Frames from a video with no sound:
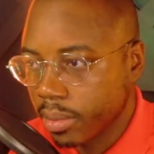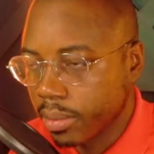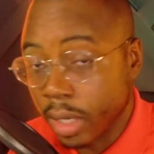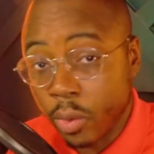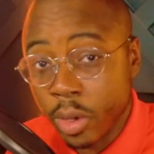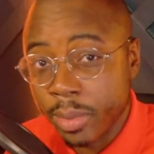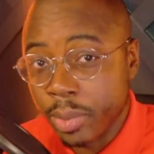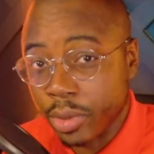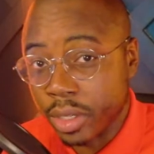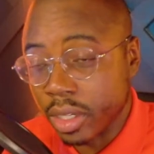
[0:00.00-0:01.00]
but it will be
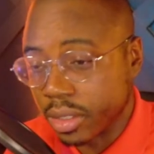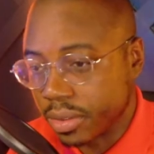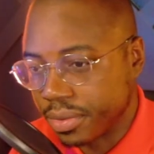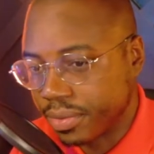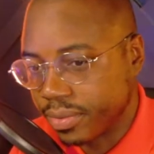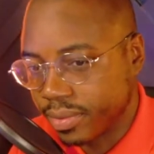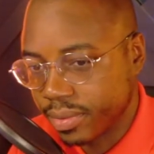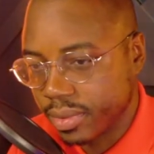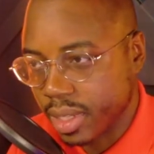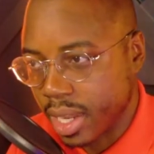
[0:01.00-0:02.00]
productive.
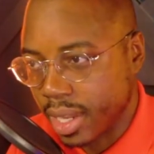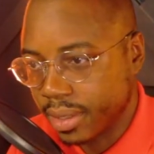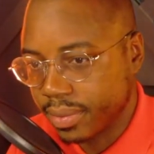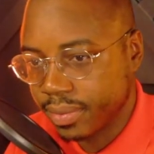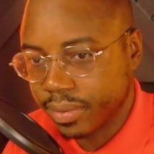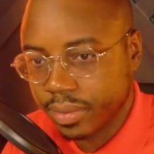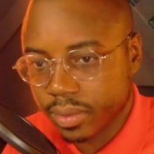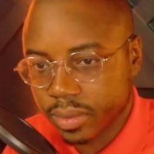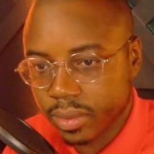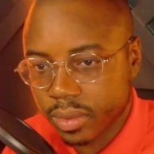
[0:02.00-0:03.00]
All right.
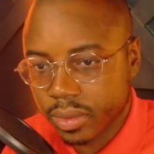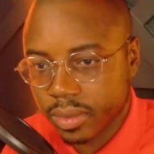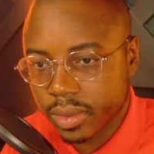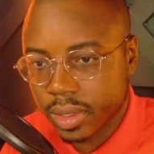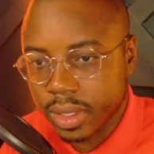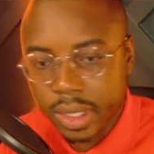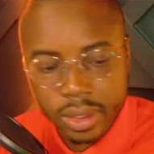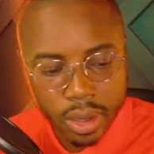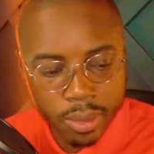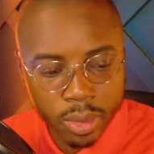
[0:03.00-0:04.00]
Let's get to
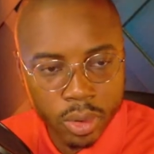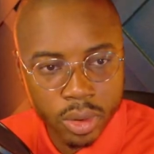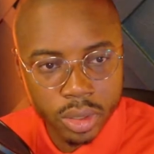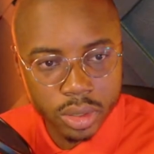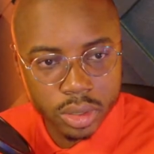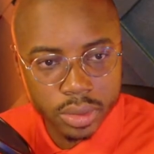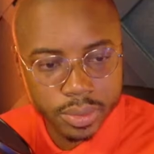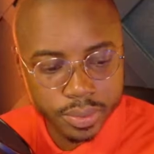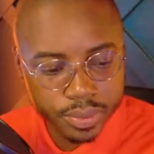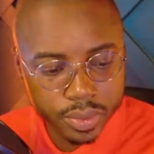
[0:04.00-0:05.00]
our board.
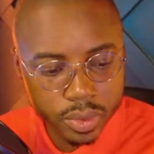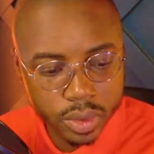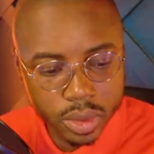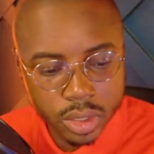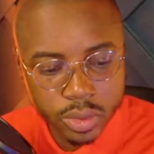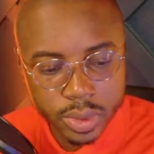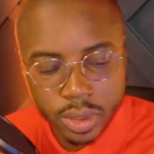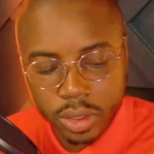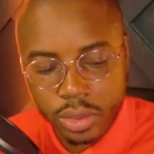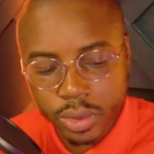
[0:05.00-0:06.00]
Switch
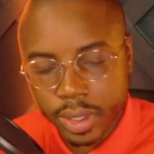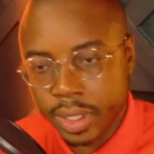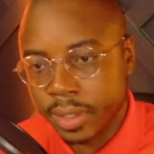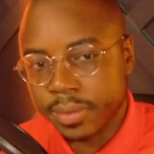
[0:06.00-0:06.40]
our screen.